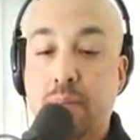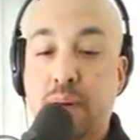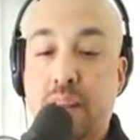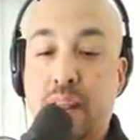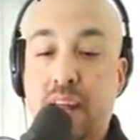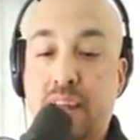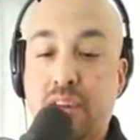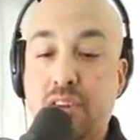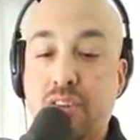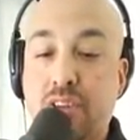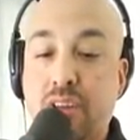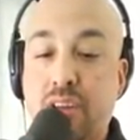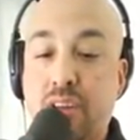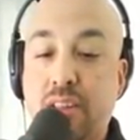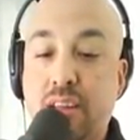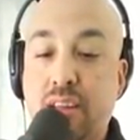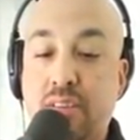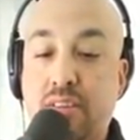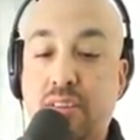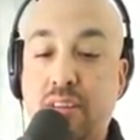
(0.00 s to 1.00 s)
But I can tell
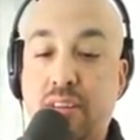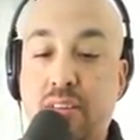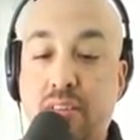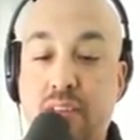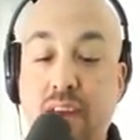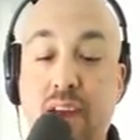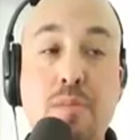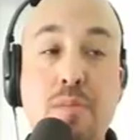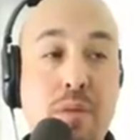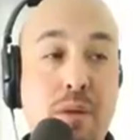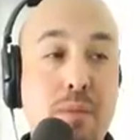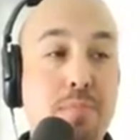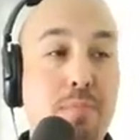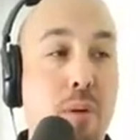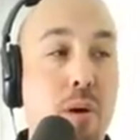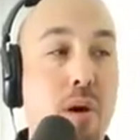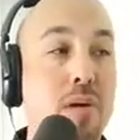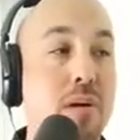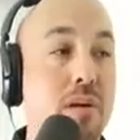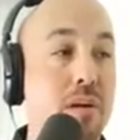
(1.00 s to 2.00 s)
you this, he's going to
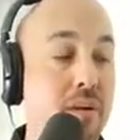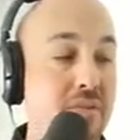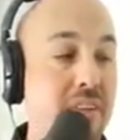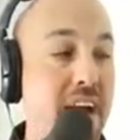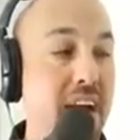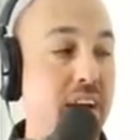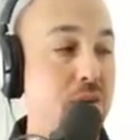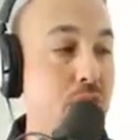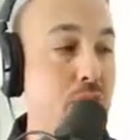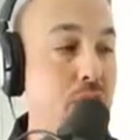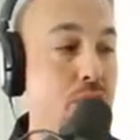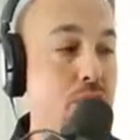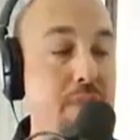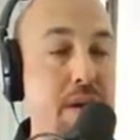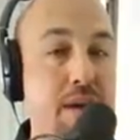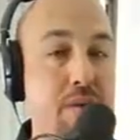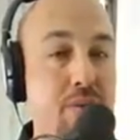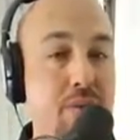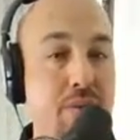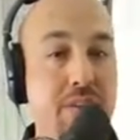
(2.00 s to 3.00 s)
be part of that
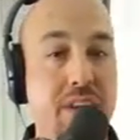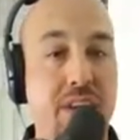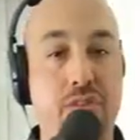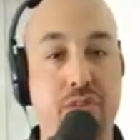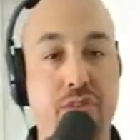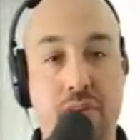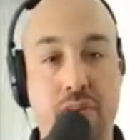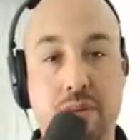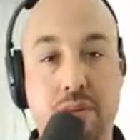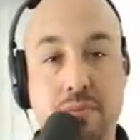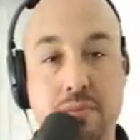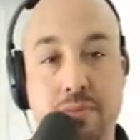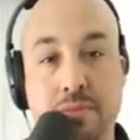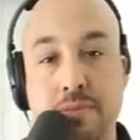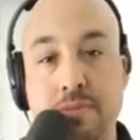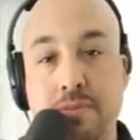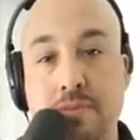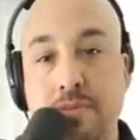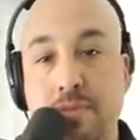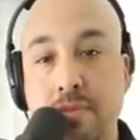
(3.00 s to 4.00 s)
cornerback rotation.
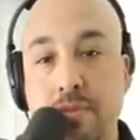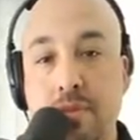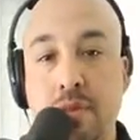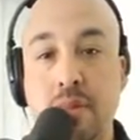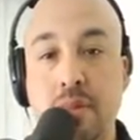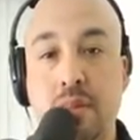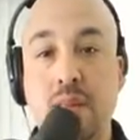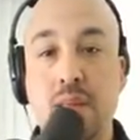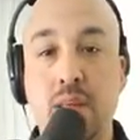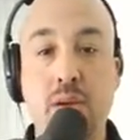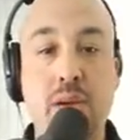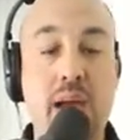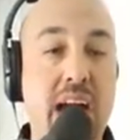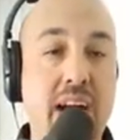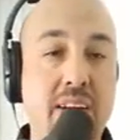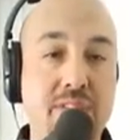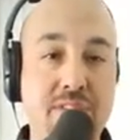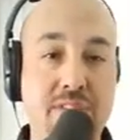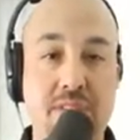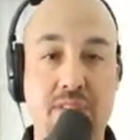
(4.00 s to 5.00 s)
You
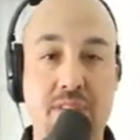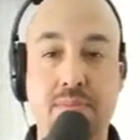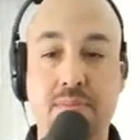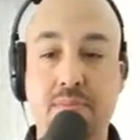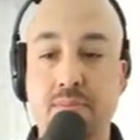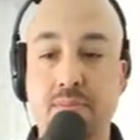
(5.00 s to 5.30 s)
have to.